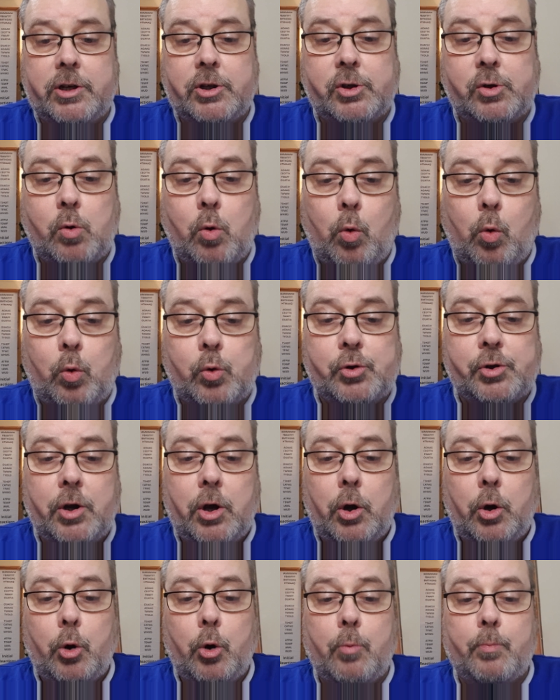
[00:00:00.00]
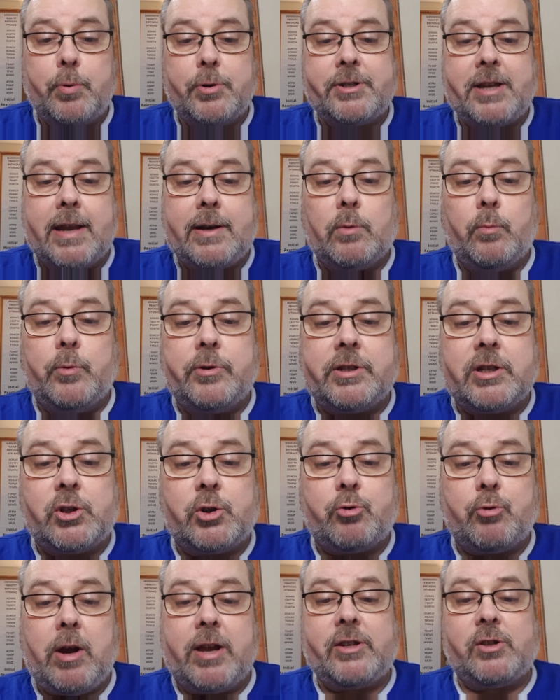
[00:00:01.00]
in schools who present with
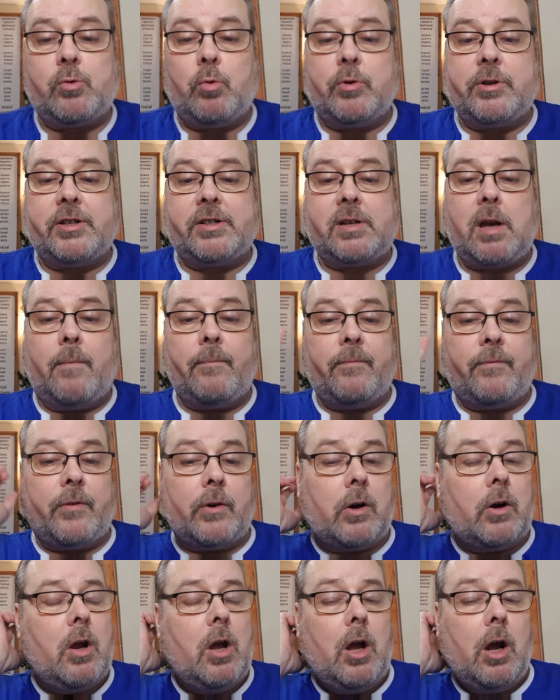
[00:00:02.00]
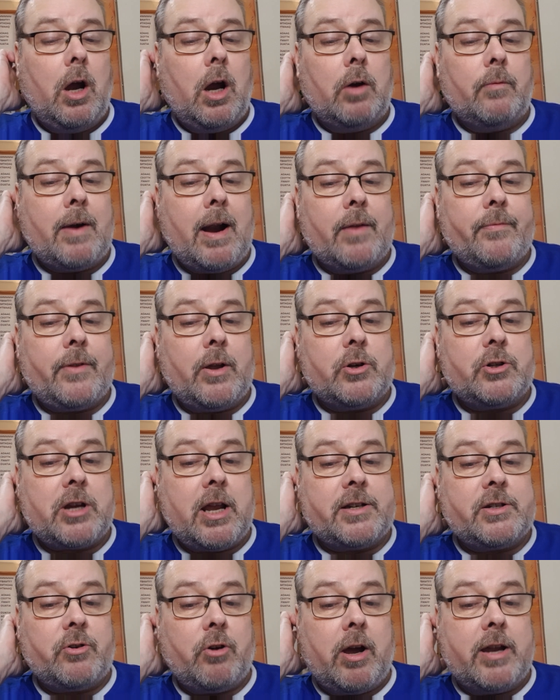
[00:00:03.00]
distress or discomfort around their
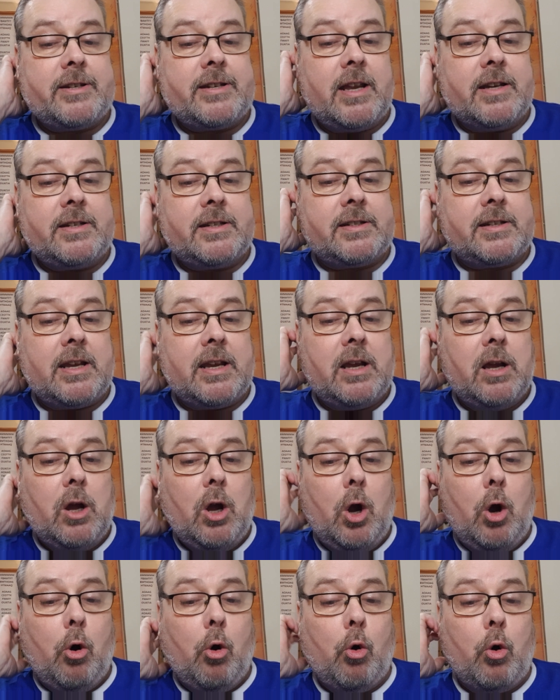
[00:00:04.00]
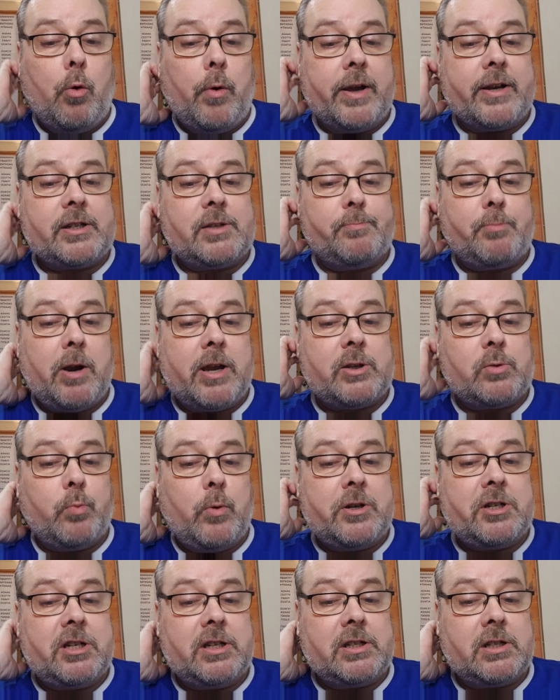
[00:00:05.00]
gender identity or who express
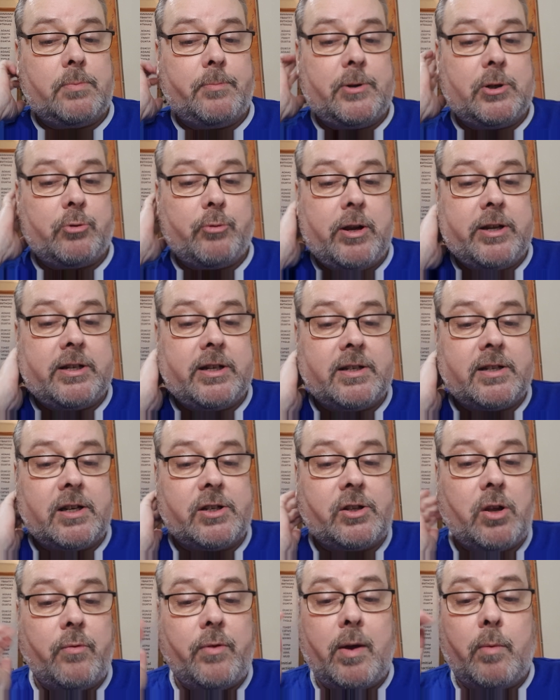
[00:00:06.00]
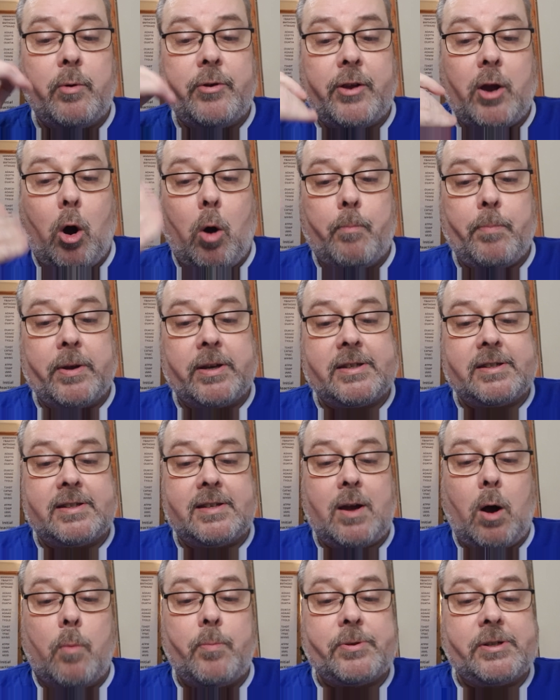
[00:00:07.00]
wishes to be treated as though they were the
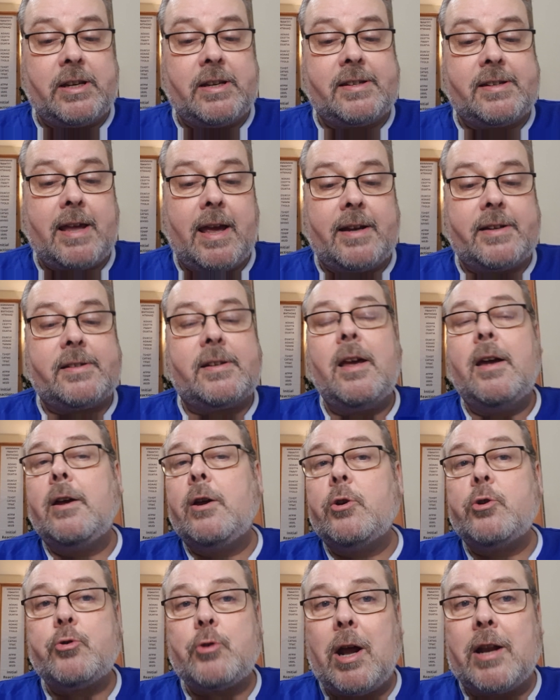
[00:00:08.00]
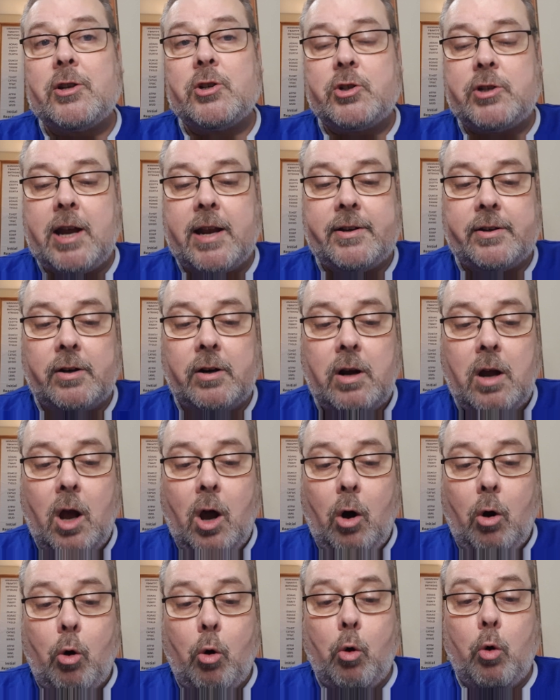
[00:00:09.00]
opposite sex, transgender,
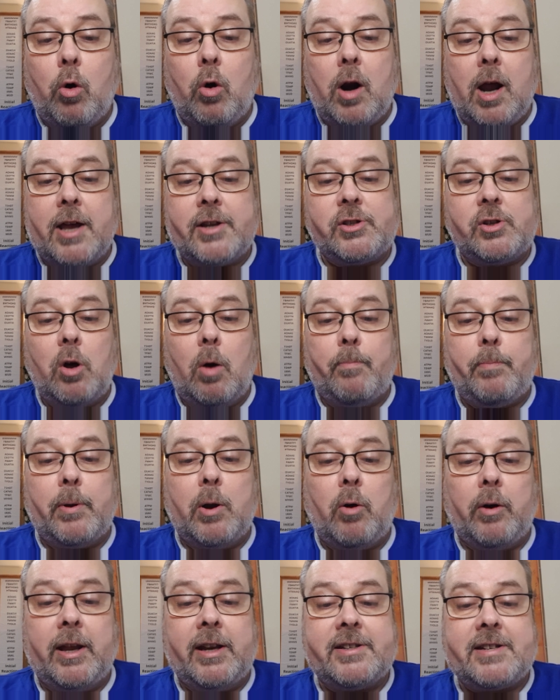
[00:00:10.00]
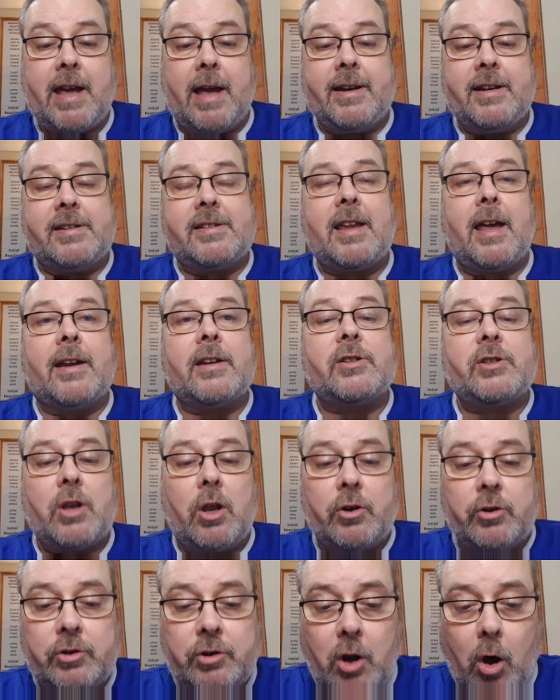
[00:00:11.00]
or as not belonging to any sex,
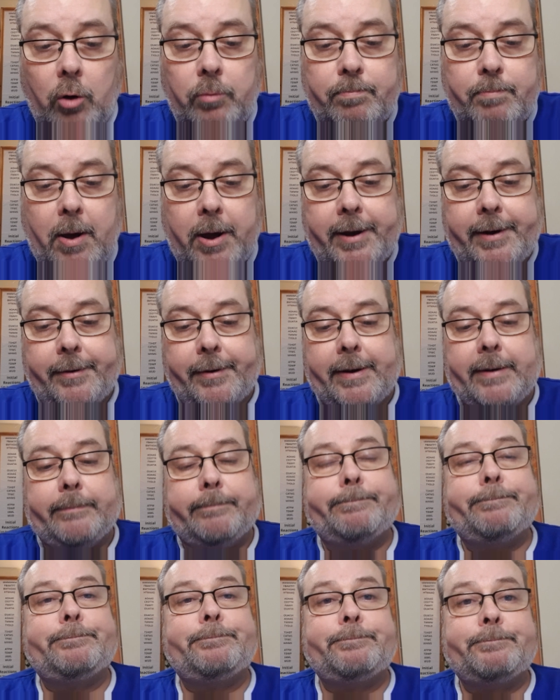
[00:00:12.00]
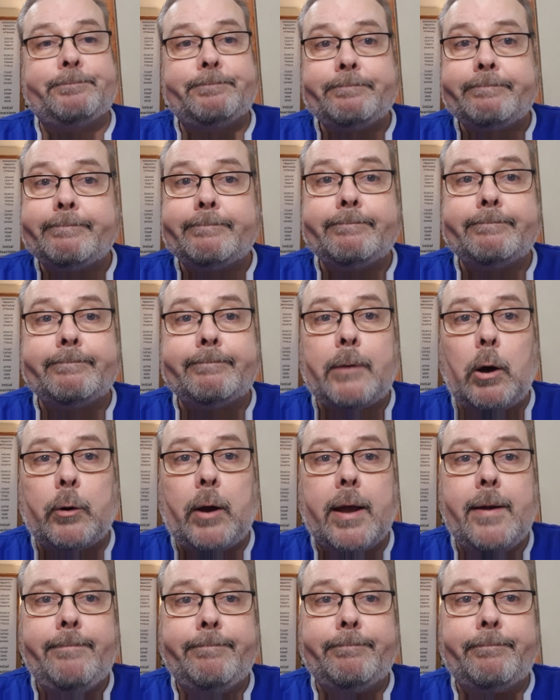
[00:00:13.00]
non-binary.
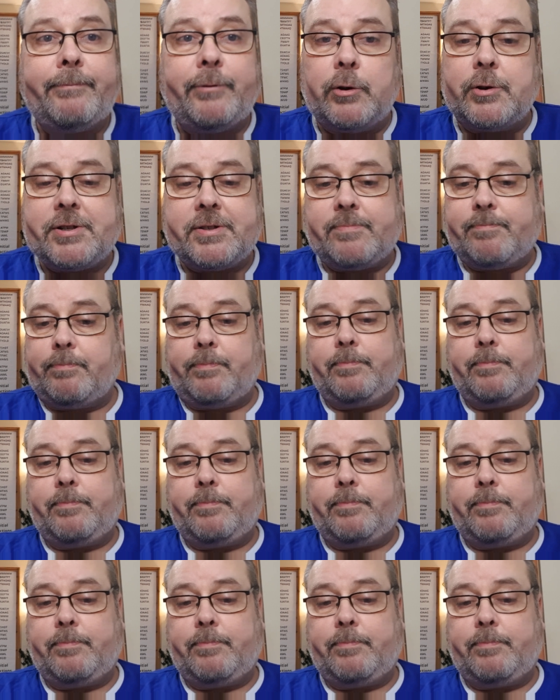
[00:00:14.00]
Okay, first